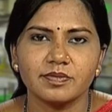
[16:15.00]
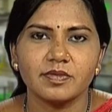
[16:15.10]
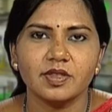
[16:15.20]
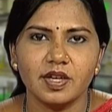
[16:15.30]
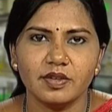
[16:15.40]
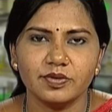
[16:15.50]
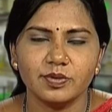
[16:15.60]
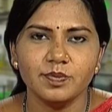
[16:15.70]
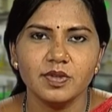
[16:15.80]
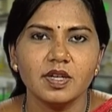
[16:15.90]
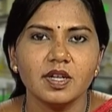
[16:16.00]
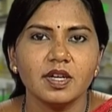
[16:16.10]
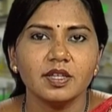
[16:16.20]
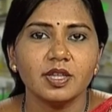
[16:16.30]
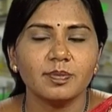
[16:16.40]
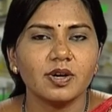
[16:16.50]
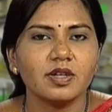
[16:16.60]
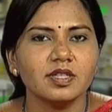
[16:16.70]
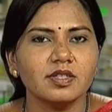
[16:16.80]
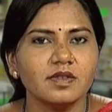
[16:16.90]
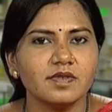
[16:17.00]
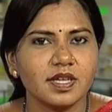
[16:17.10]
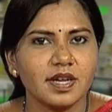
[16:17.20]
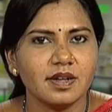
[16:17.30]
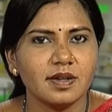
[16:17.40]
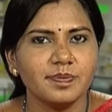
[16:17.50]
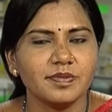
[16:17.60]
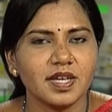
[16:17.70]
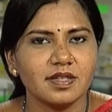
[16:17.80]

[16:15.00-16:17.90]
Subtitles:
Therefore, the process of scale up is